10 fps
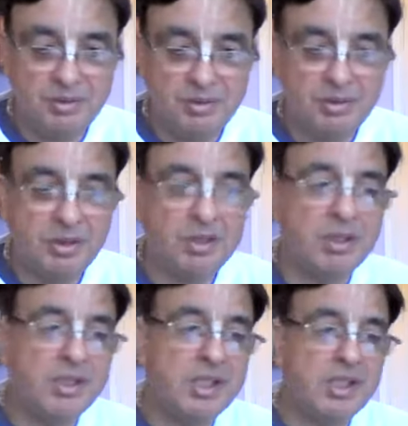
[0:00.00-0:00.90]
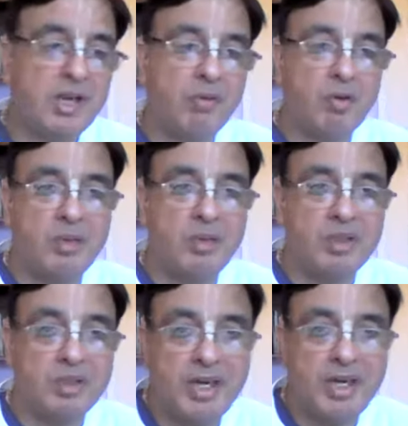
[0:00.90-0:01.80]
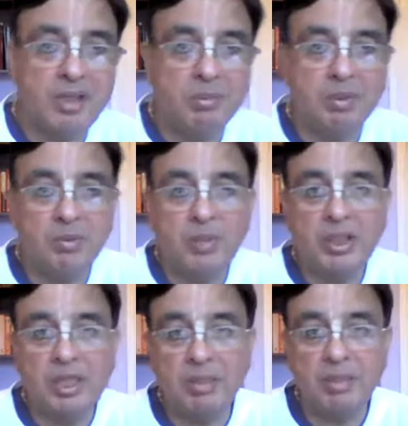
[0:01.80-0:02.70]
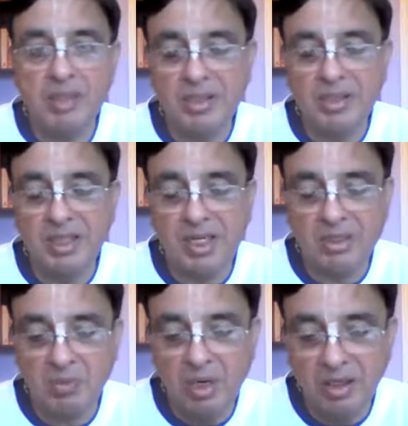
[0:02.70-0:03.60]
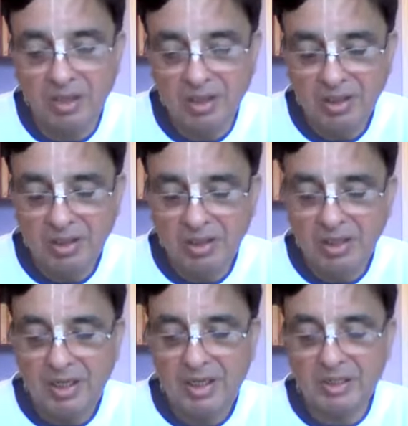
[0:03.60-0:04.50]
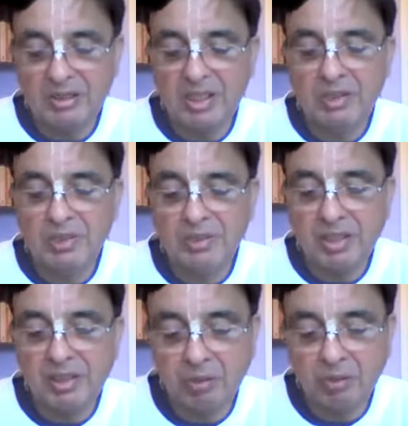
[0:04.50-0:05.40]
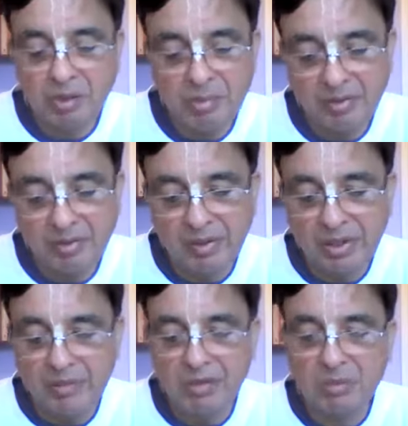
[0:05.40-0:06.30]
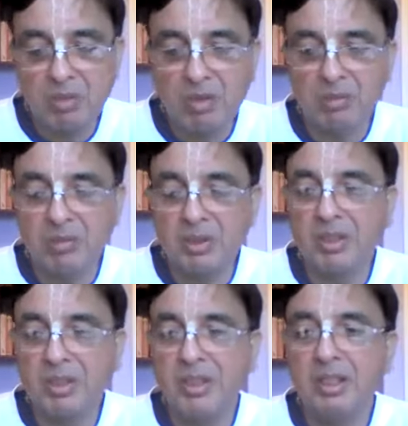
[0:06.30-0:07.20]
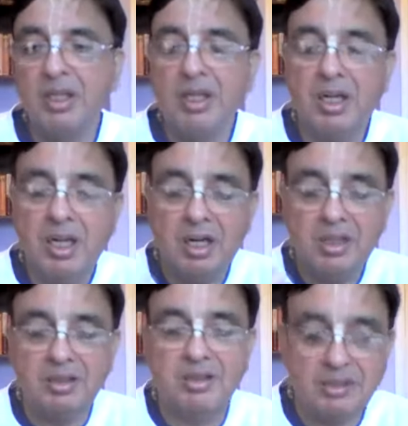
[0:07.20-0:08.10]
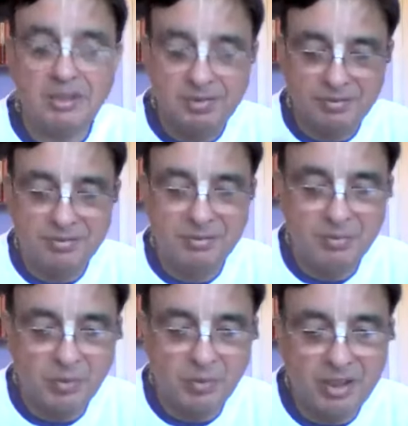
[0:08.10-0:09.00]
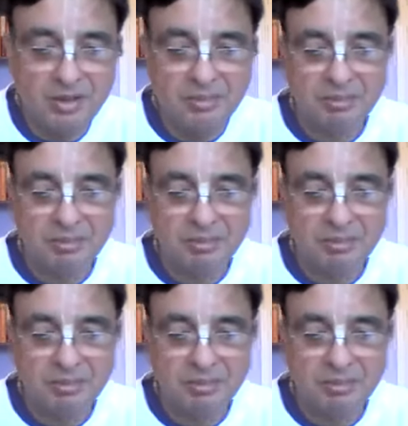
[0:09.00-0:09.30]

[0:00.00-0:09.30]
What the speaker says: Krishna doesn't necessarily have to come and touch your head, but we get mercy as well. As we surrender to Him, He will give us more and mercy, and we can,